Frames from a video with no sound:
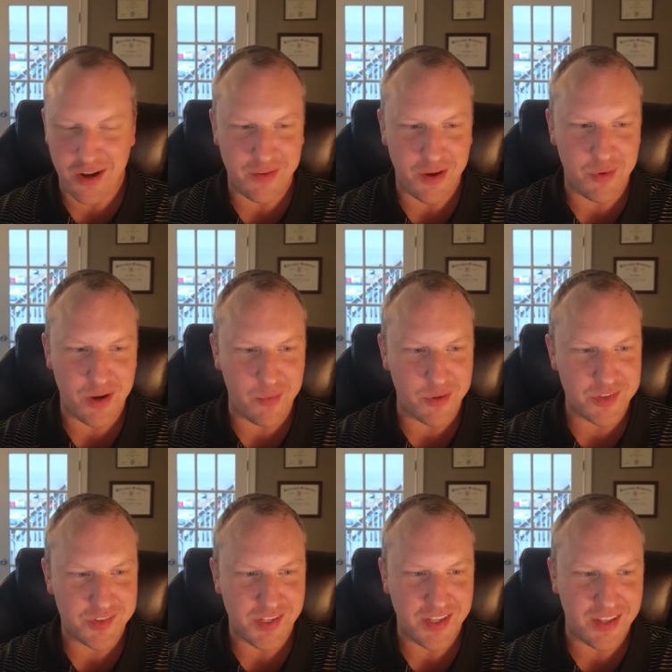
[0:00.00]
I, I will
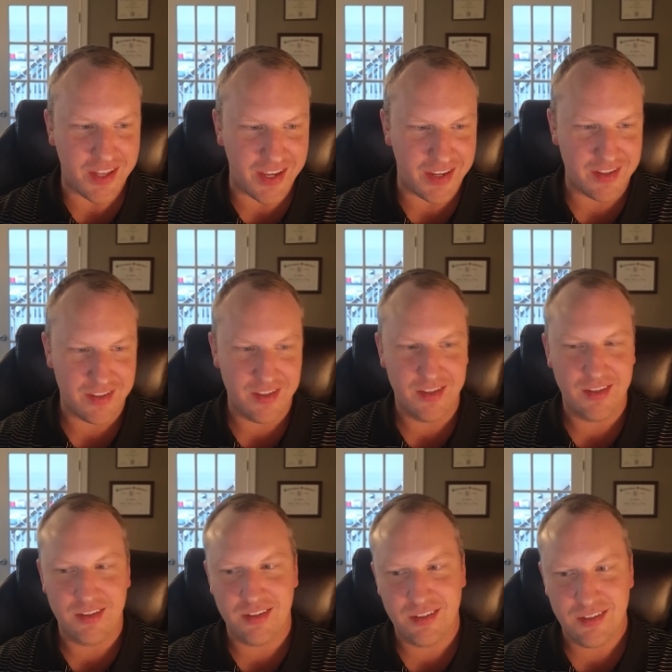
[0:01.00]
say, like,
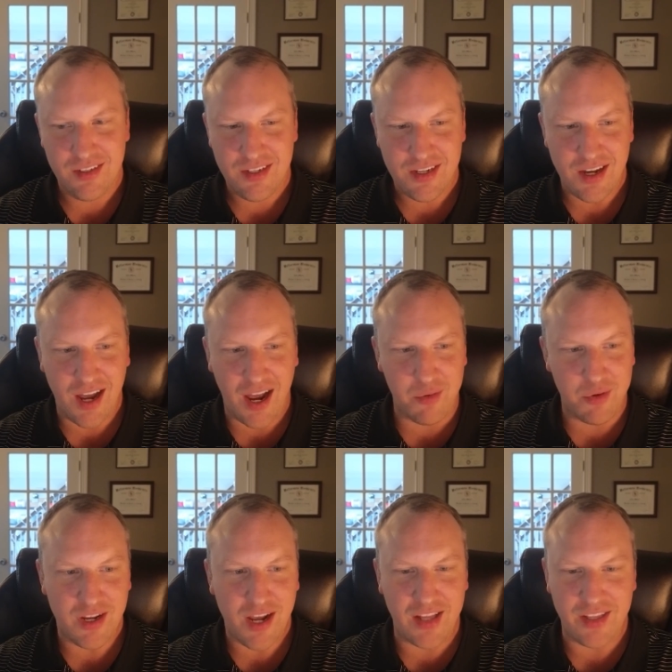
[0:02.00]
I would
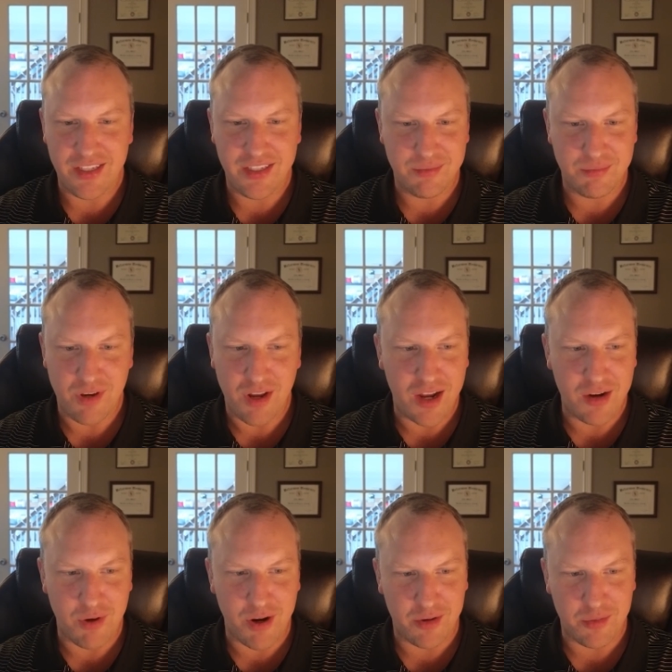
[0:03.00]
highly not
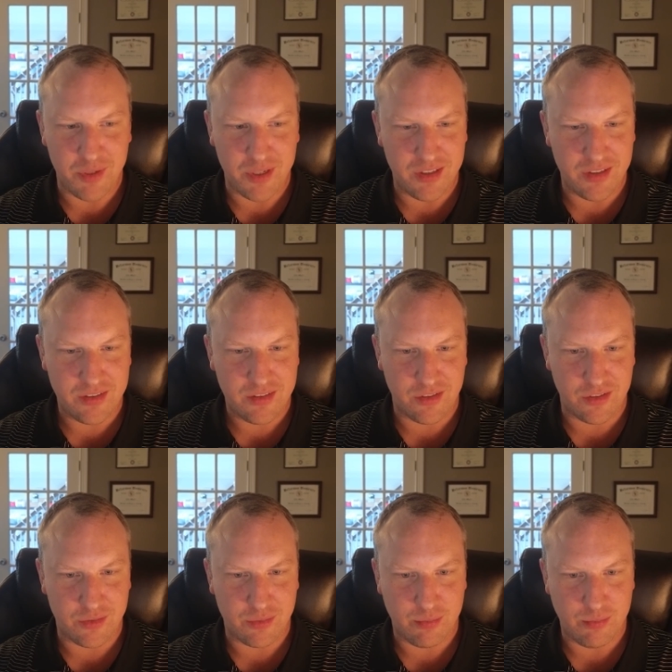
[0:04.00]
recommend
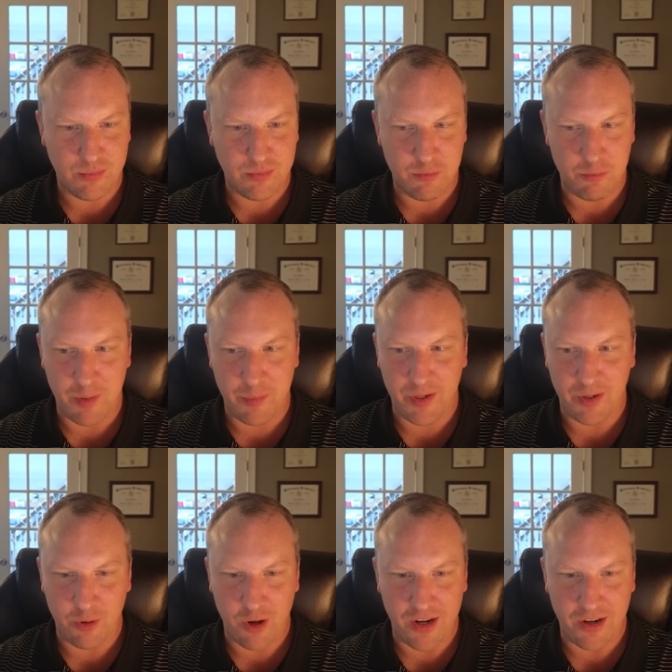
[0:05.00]
just ripping
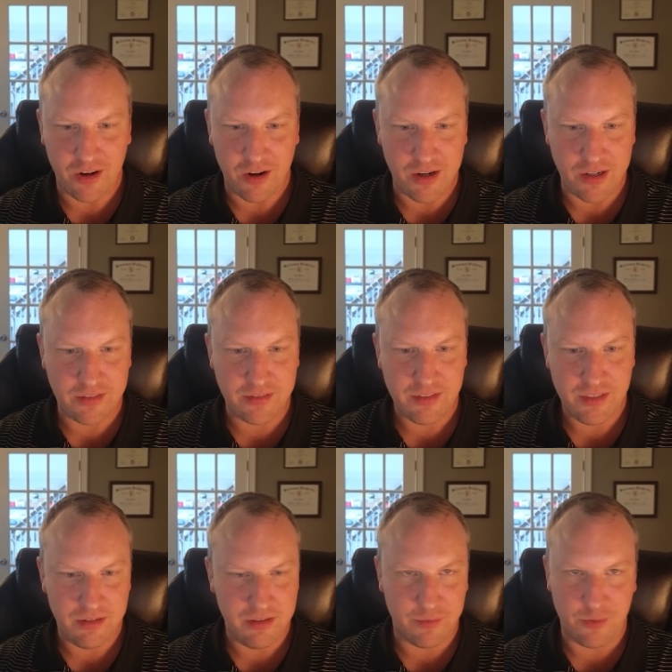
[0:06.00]
credit cards
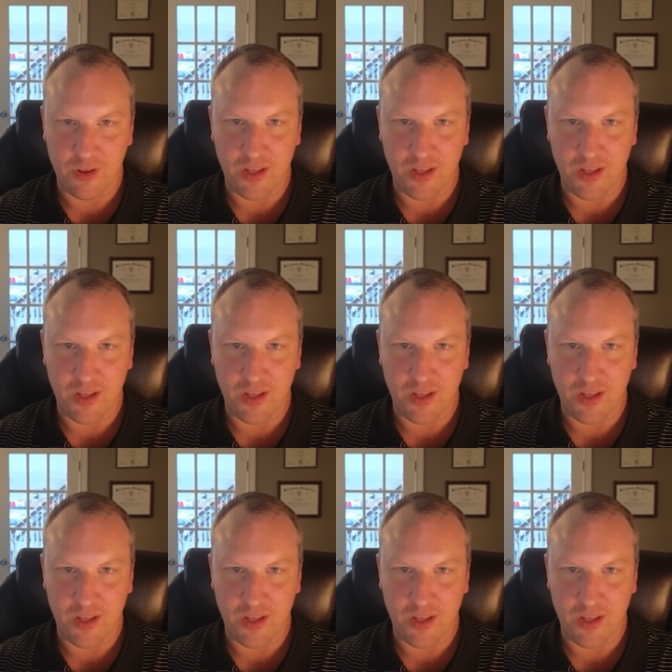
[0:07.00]
for yes.